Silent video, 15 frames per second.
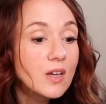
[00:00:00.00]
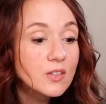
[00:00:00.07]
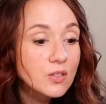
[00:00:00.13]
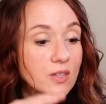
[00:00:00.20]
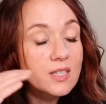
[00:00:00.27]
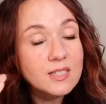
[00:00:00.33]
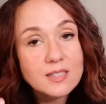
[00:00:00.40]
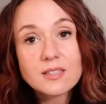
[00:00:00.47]

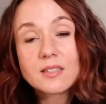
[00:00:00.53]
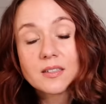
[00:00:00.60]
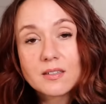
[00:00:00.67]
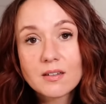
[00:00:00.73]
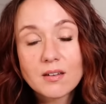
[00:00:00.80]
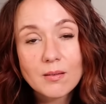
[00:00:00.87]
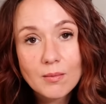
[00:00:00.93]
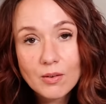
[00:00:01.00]
So this
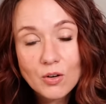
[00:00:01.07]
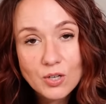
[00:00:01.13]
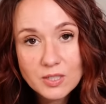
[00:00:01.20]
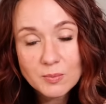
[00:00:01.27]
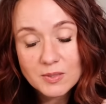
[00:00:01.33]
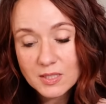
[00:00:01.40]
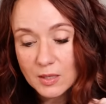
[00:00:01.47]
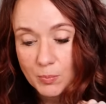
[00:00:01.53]
isn't
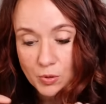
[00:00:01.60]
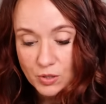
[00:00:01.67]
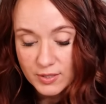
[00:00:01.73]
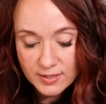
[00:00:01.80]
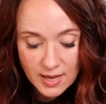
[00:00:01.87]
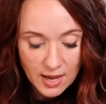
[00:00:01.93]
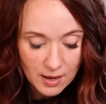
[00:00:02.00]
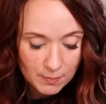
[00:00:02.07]
Christmassy per
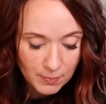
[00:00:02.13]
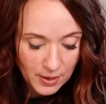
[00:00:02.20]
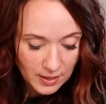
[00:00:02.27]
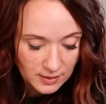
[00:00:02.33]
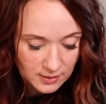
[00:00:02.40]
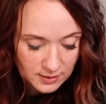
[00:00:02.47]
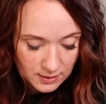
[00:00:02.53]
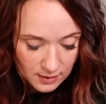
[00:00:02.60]
se,
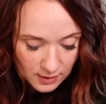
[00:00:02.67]
but